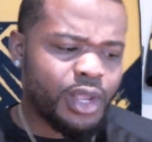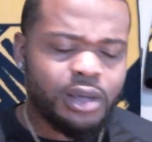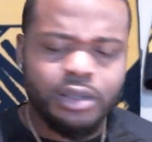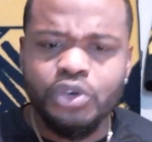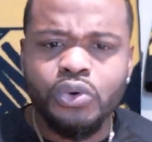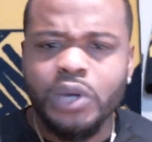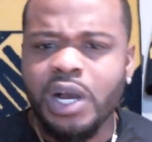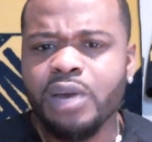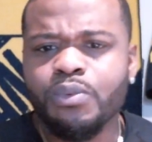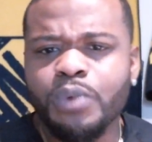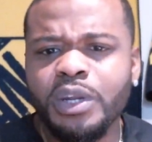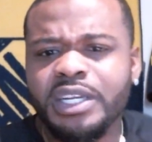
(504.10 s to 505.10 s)

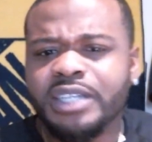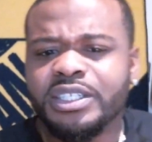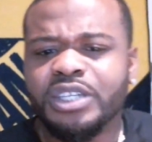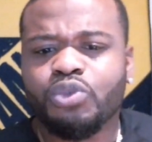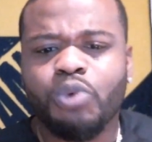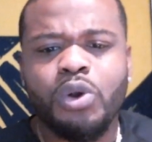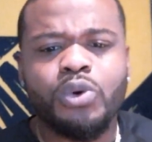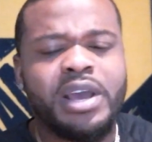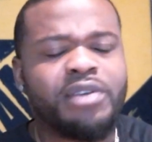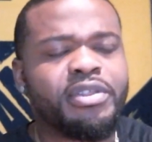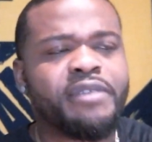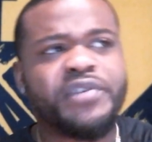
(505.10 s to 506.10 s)
UConn really doesn't throw
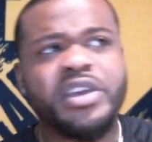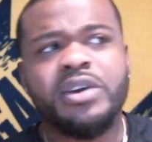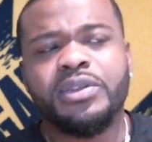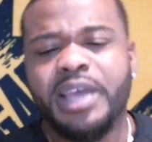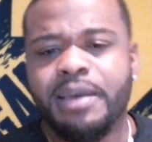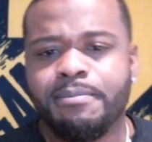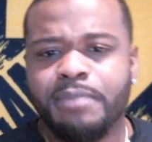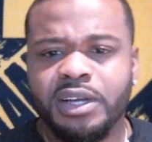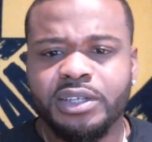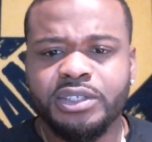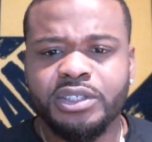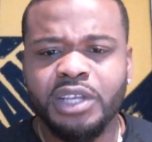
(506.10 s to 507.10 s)
down the field that
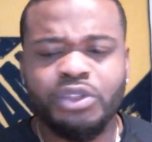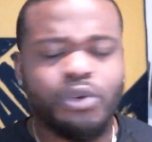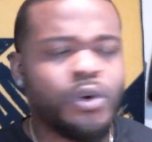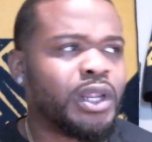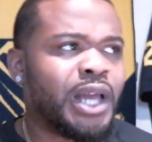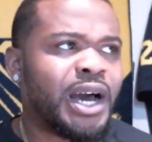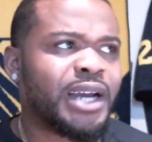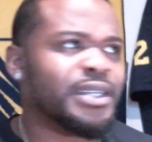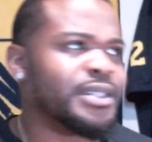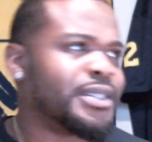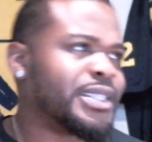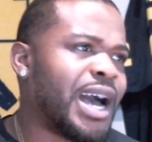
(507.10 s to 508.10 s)
much. They throw a lot of
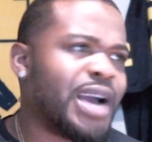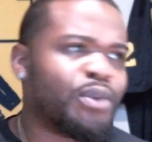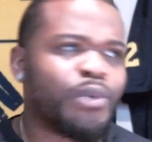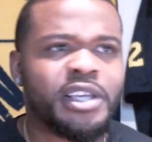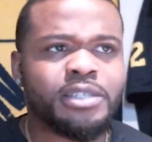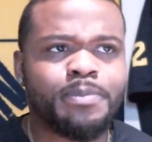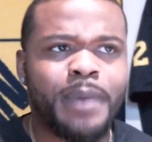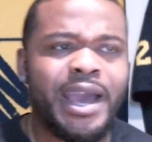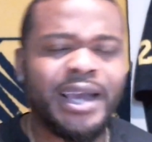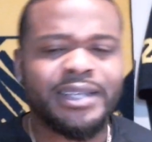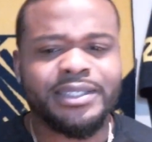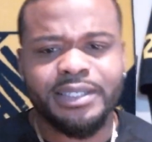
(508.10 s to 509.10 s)
sideways
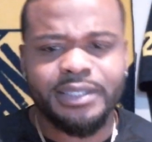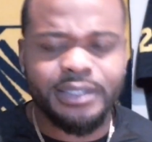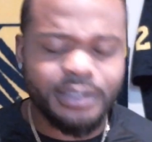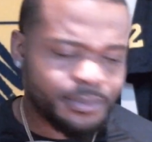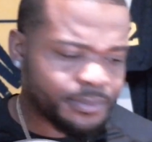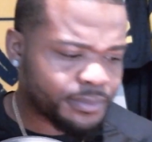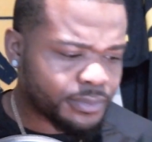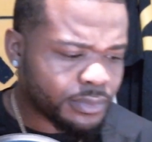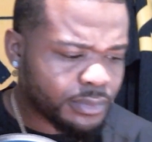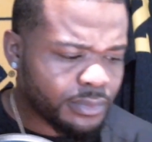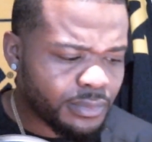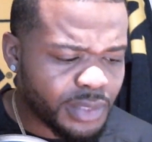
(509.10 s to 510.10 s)
passes.
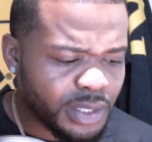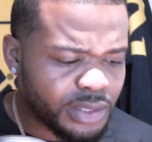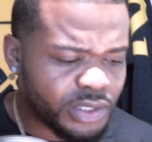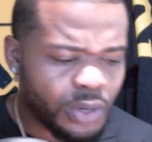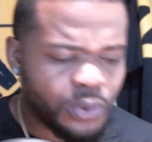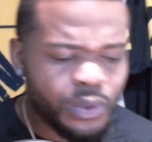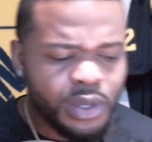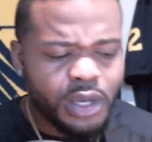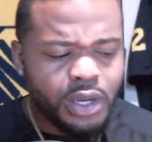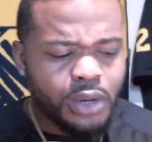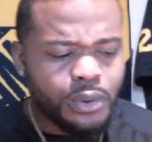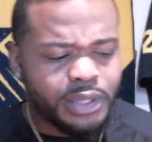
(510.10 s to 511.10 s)
So
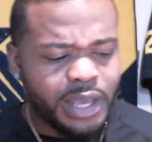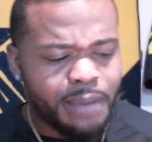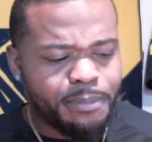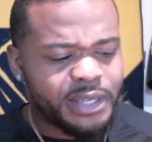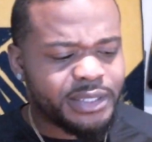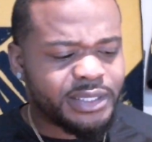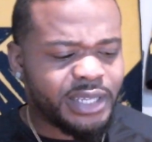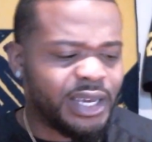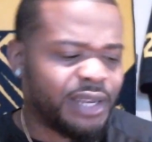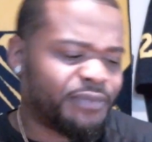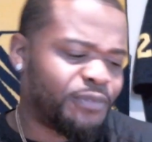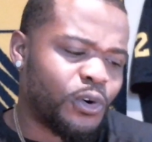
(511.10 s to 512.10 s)
with that being
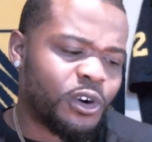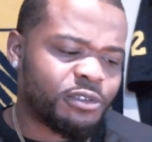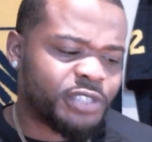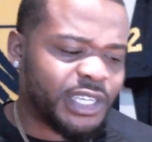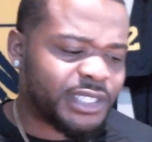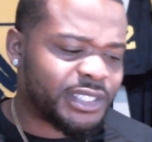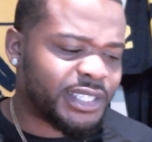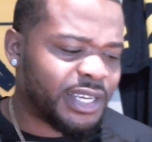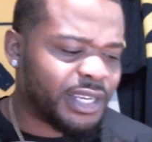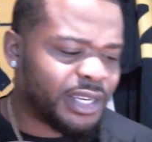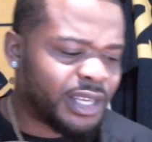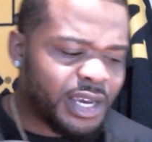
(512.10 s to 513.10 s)
said, 4 of
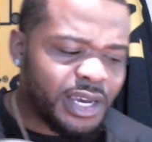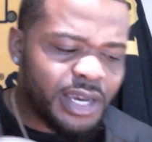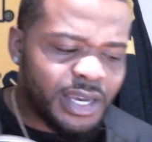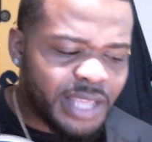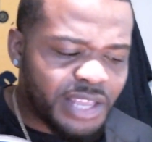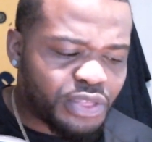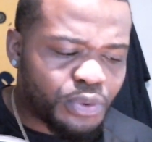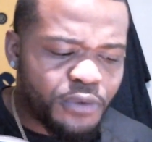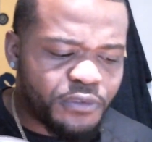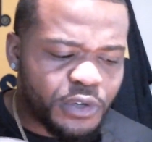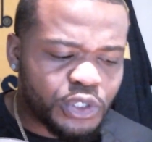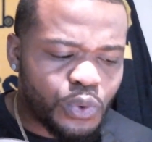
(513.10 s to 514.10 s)
16, they threw
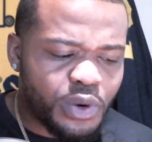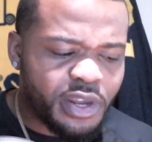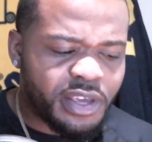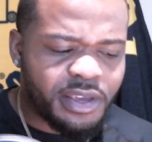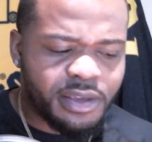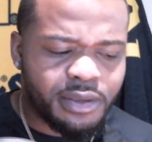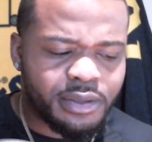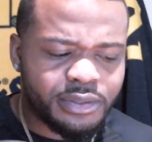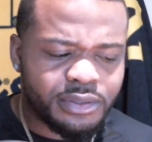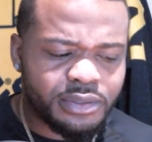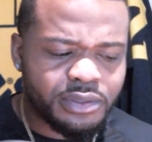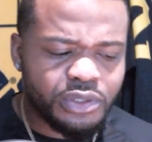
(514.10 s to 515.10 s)
for
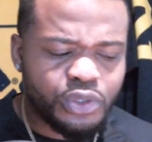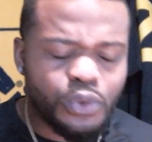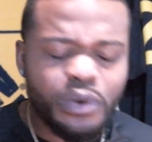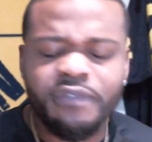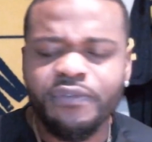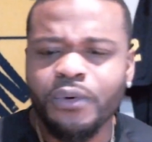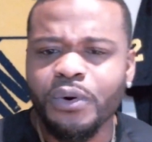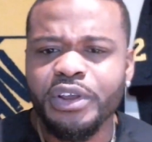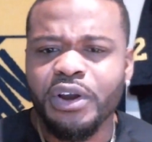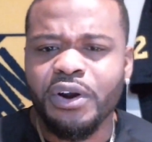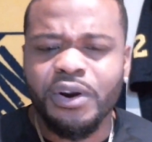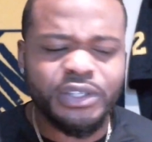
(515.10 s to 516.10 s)
24
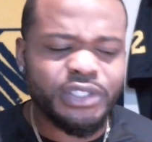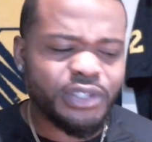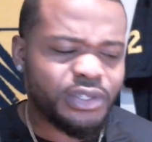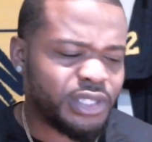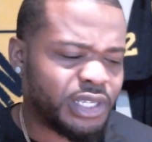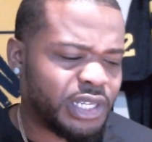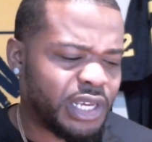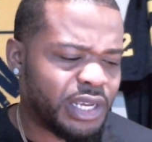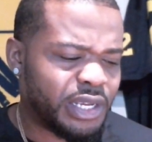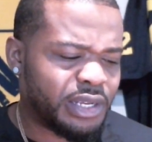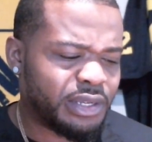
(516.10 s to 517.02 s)
yards on the day.